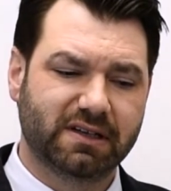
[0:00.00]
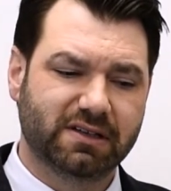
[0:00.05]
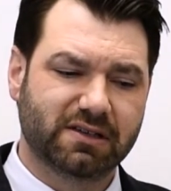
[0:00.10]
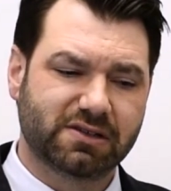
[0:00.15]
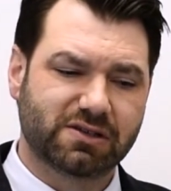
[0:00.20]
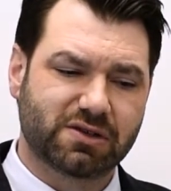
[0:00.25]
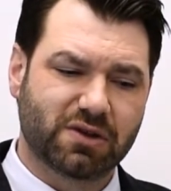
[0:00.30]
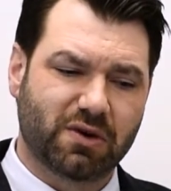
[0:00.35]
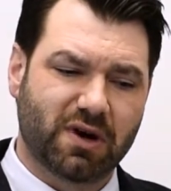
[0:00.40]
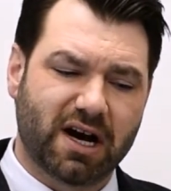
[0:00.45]

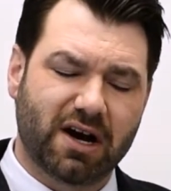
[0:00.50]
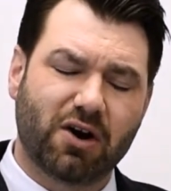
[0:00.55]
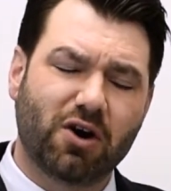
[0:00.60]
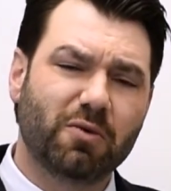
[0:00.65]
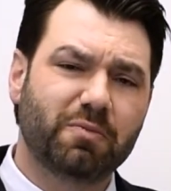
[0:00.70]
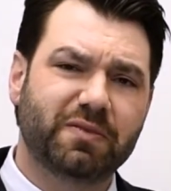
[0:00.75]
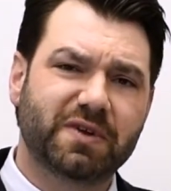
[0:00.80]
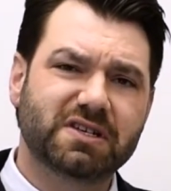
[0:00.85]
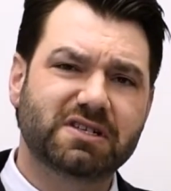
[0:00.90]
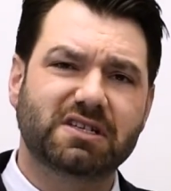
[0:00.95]
So I
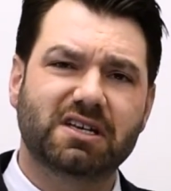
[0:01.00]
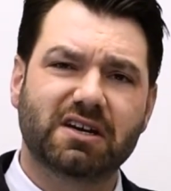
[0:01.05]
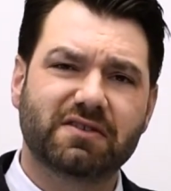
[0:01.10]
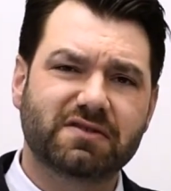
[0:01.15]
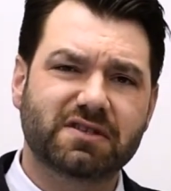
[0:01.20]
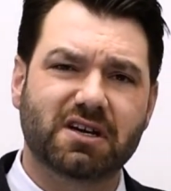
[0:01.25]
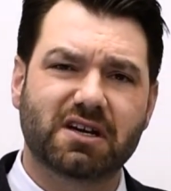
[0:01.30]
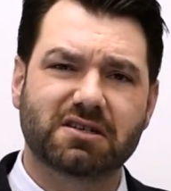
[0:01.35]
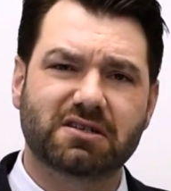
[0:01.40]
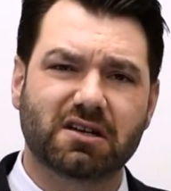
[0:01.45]
hope this
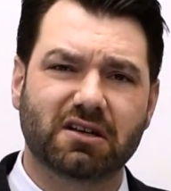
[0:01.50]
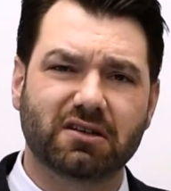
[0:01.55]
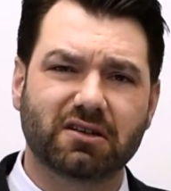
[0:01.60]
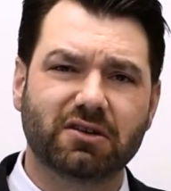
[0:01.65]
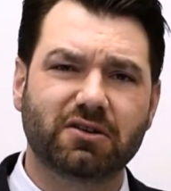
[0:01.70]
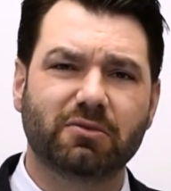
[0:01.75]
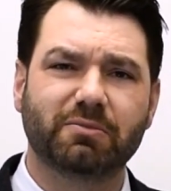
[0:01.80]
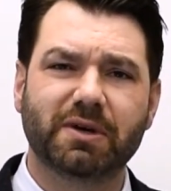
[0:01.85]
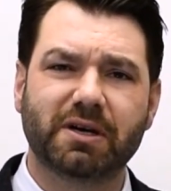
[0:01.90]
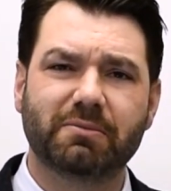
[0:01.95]
gives us a
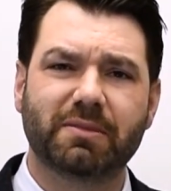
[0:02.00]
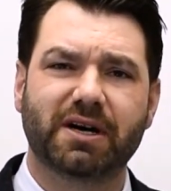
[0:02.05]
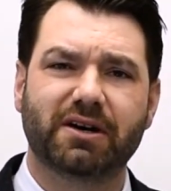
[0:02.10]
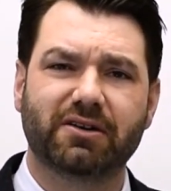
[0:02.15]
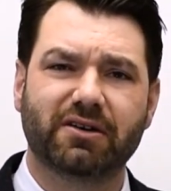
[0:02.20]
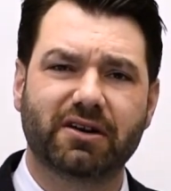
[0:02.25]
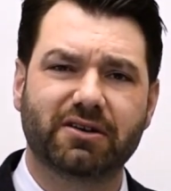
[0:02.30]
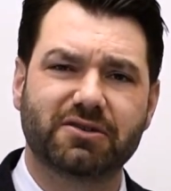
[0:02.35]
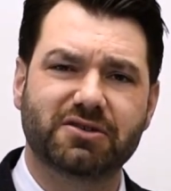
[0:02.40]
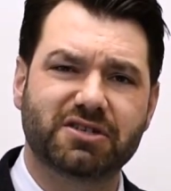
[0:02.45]
little bit
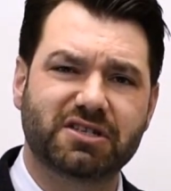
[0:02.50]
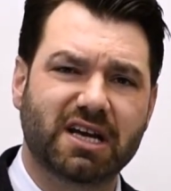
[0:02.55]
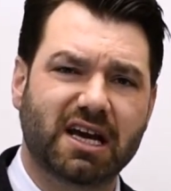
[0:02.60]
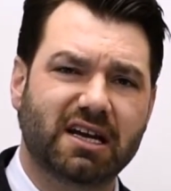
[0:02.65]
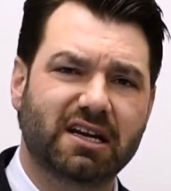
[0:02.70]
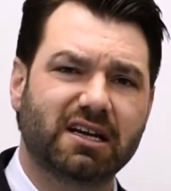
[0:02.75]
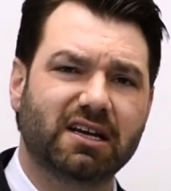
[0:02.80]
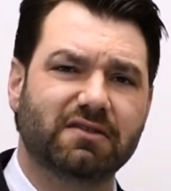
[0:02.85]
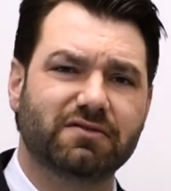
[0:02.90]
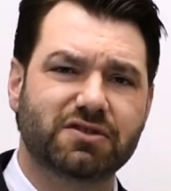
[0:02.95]
better
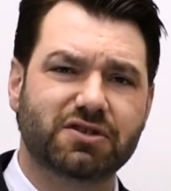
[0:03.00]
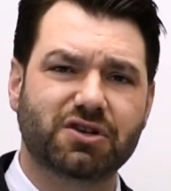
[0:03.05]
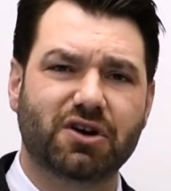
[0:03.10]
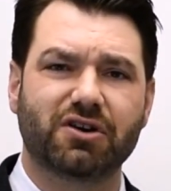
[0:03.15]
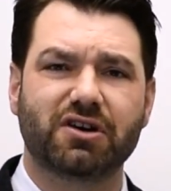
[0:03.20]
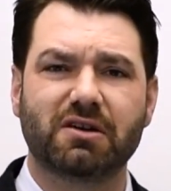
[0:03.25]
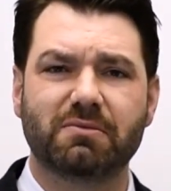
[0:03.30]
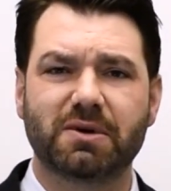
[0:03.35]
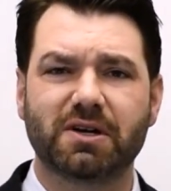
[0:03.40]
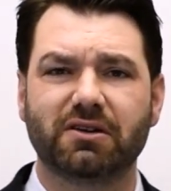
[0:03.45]
understanding of
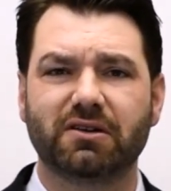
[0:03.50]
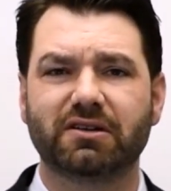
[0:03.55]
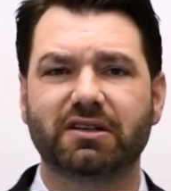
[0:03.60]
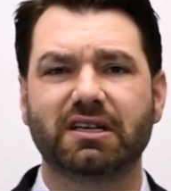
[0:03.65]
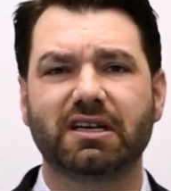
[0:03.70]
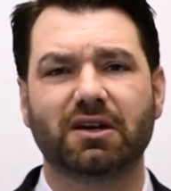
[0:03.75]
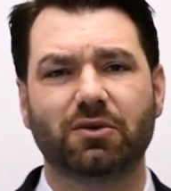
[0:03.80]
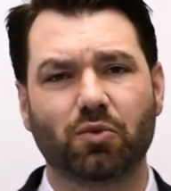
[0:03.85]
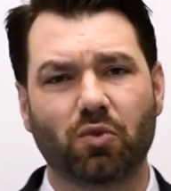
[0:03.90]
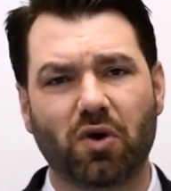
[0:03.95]

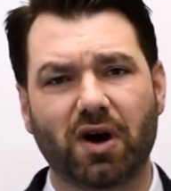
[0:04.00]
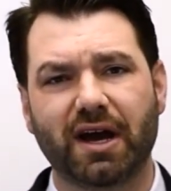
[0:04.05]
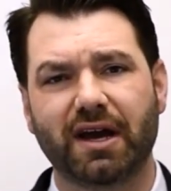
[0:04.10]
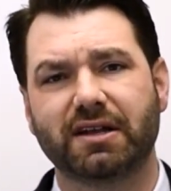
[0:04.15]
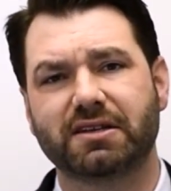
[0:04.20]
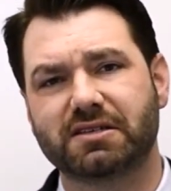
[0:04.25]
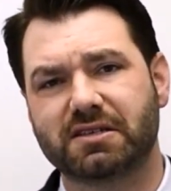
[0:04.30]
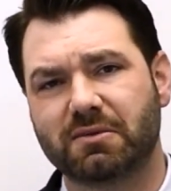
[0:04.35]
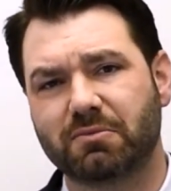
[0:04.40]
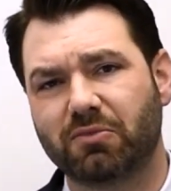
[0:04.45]
solubility and why
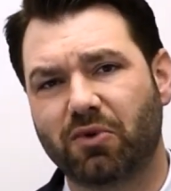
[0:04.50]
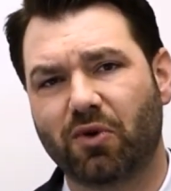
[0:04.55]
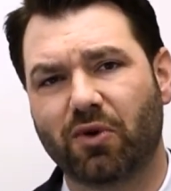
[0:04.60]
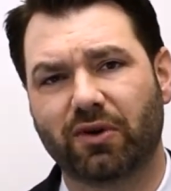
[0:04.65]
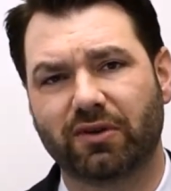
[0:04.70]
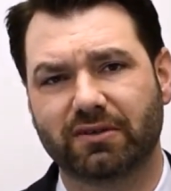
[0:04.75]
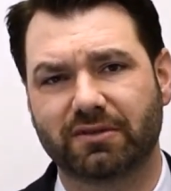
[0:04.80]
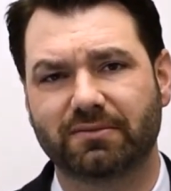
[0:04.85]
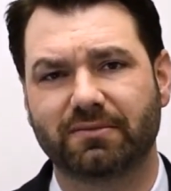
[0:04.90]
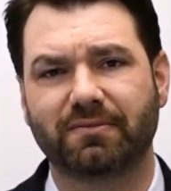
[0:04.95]
it's
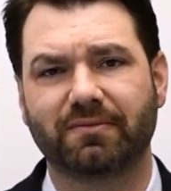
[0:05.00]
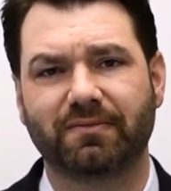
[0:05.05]
important.